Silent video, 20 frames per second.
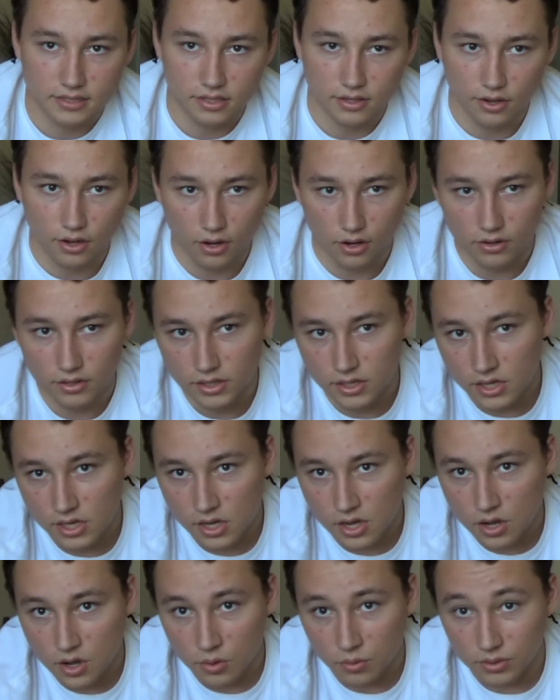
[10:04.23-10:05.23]
So
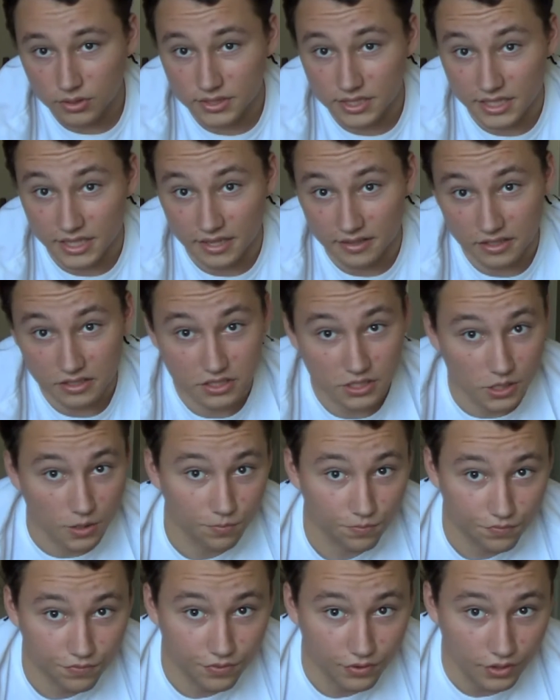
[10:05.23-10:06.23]
we'll see you in the
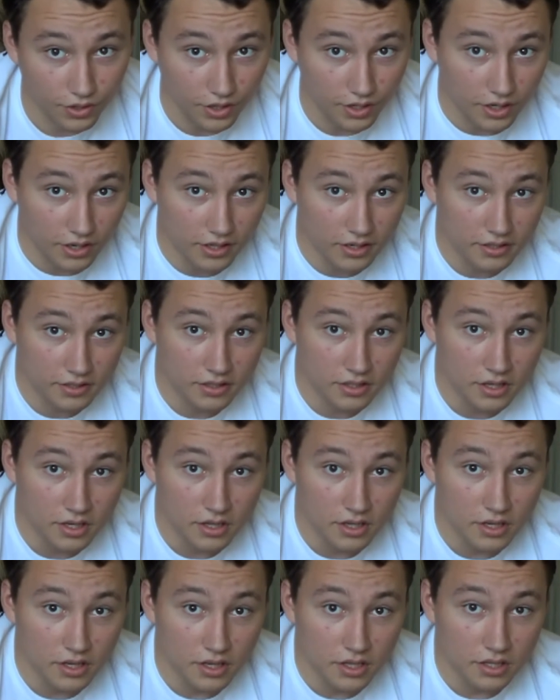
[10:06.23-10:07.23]
gym for
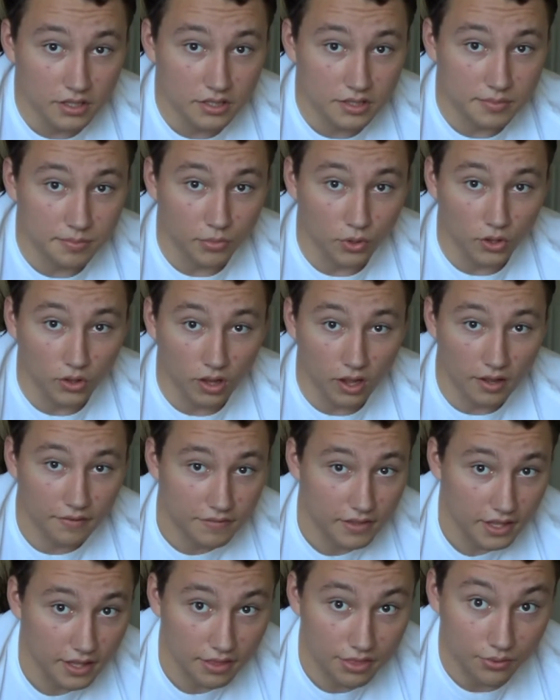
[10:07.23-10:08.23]

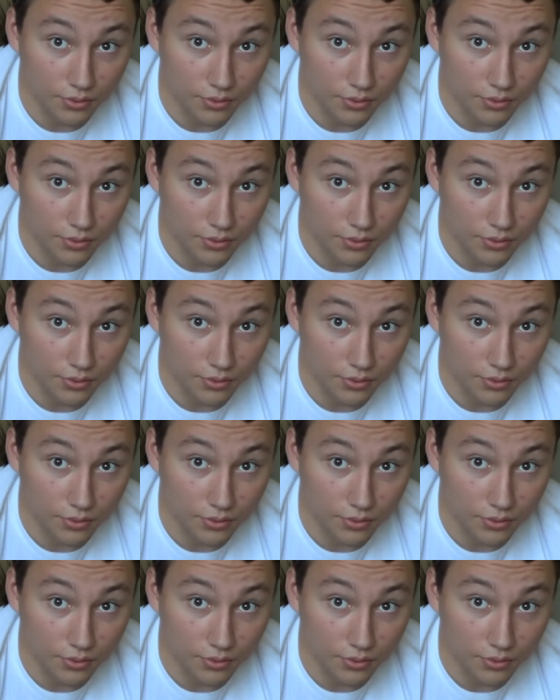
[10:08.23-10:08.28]
Smolov day